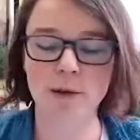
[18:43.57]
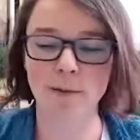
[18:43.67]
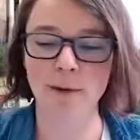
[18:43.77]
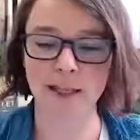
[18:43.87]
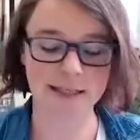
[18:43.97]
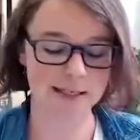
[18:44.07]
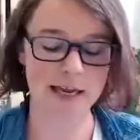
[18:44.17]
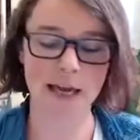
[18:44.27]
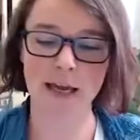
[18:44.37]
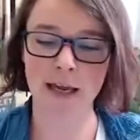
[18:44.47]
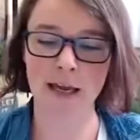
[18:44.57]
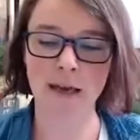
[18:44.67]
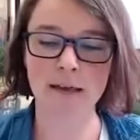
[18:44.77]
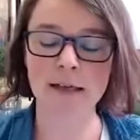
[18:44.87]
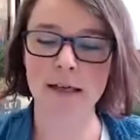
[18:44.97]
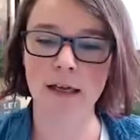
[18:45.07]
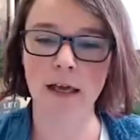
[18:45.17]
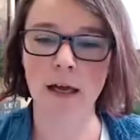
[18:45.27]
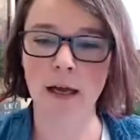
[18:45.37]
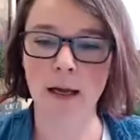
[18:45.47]
Maybe let's say
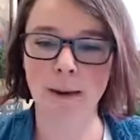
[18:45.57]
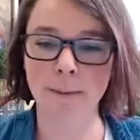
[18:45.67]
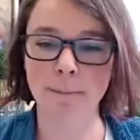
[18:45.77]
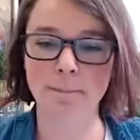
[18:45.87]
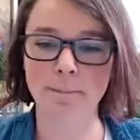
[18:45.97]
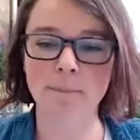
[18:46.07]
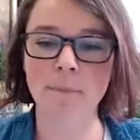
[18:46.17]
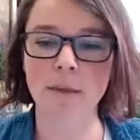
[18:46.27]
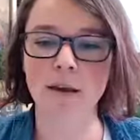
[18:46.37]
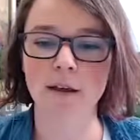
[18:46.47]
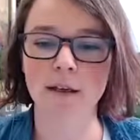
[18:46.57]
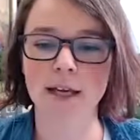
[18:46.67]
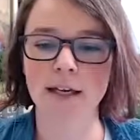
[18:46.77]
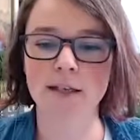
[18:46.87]
getting